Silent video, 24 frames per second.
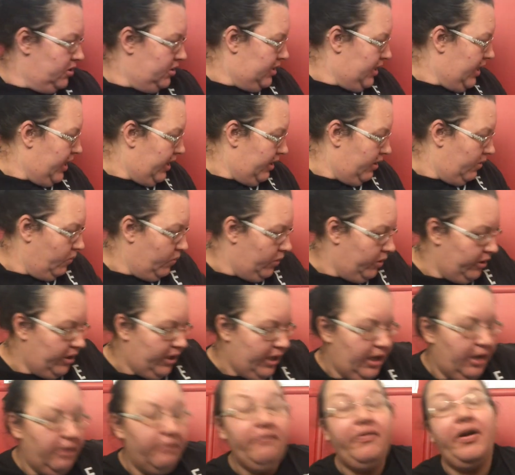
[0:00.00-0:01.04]
They were
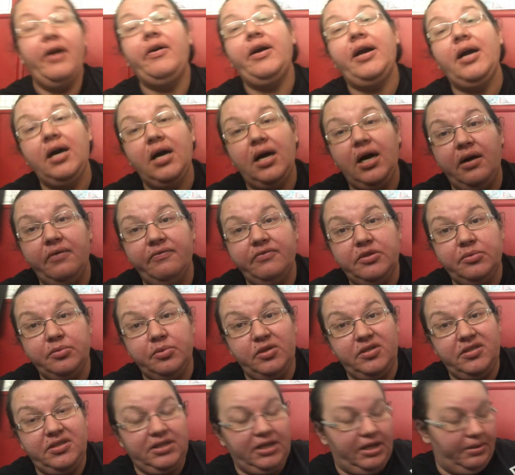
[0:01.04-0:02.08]
getting very uncomfortable
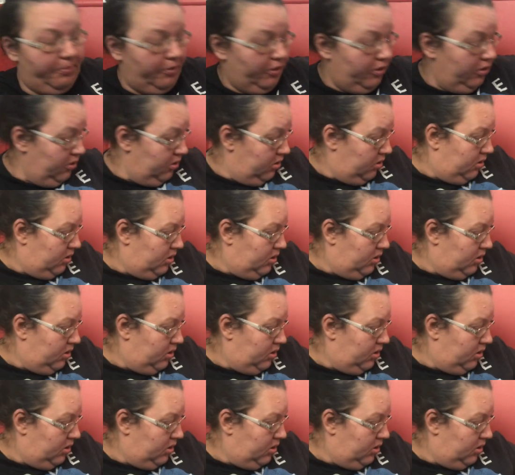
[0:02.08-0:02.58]
to sleep on.